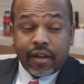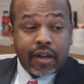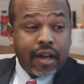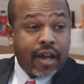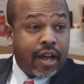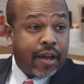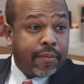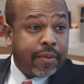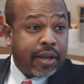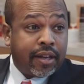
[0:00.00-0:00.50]

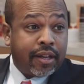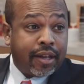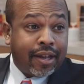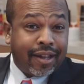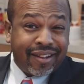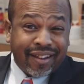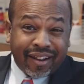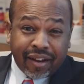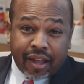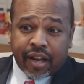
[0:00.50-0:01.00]

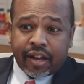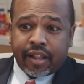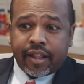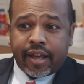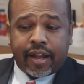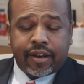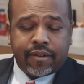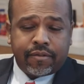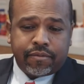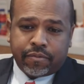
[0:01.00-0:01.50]
And a lot of
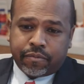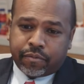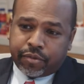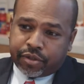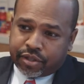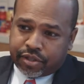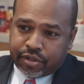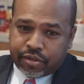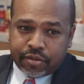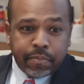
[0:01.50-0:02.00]
that
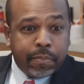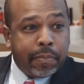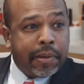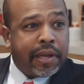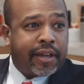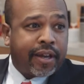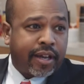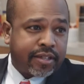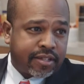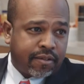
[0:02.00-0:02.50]
was
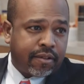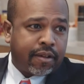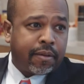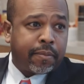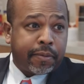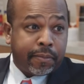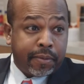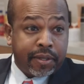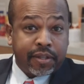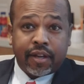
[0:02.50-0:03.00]
because of the
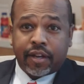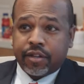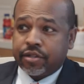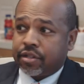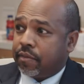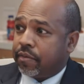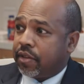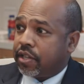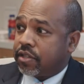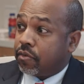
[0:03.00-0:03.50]

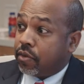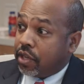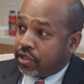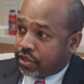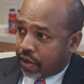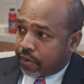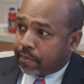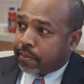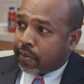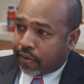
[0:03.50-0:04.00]
implementation of this reach
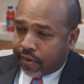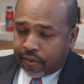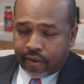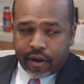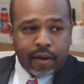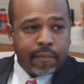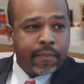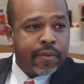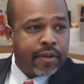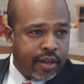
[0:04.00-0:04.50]
out
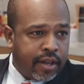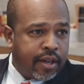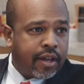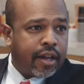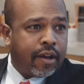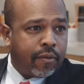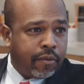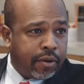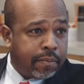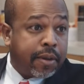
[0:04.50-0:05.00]
program
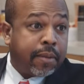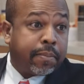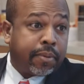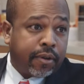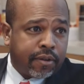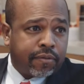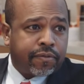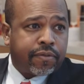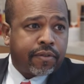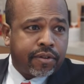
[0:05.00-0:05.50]
when
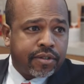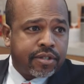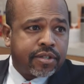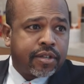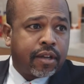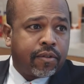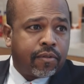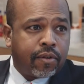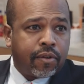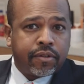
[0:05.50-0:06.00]
people are first
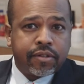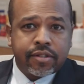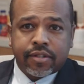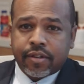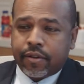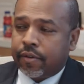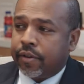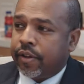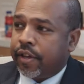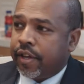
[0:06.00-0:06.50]
enrolled.
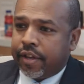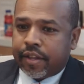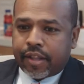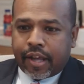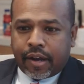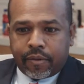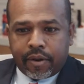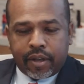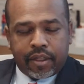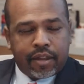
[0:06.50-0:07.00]
So
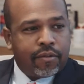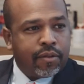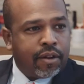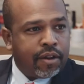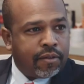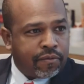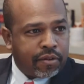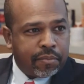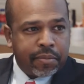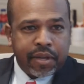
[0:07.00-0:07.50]
that way they're
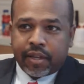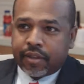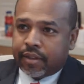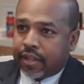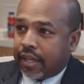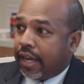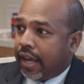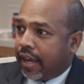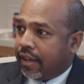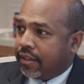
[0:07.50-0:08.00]
in from
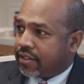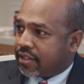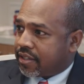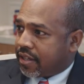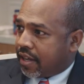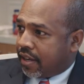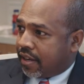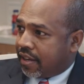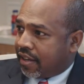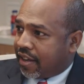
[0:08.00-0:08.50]
the gates,
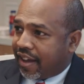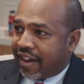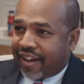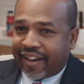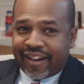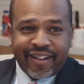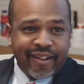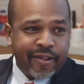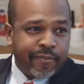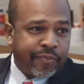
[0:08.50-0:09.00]
and
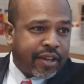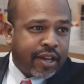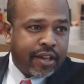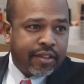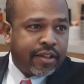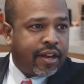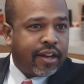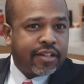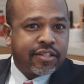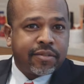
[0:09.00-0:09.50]

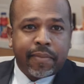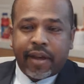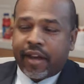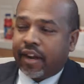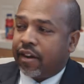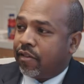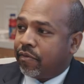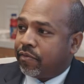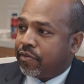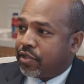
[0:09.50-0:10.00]
then it's a
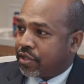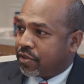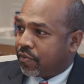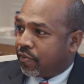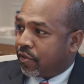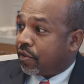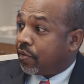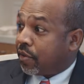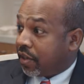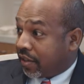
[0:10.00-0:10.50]
matter of just
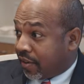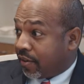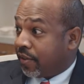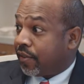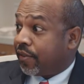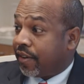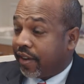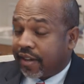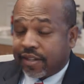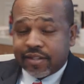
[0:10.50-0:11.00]
furthering their
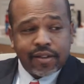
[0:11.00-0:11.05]
learning.